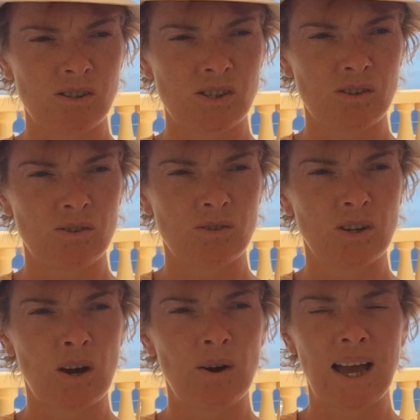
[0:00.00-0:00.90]
to
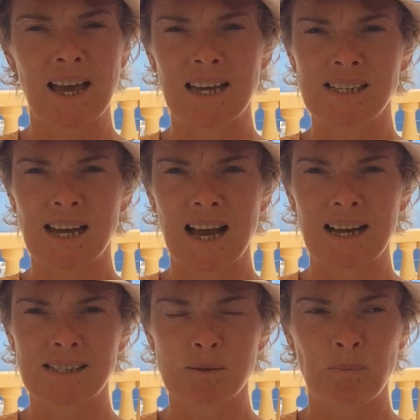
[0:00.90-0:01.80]
go ahead
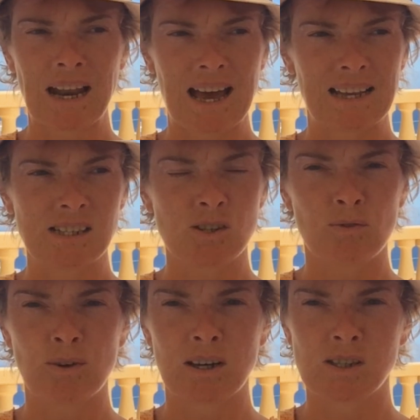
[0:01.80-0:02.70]
as planned
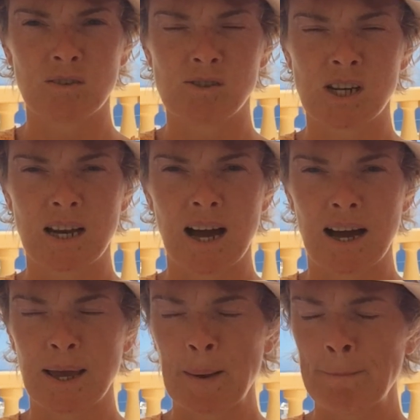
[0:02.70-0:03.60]
1st of July.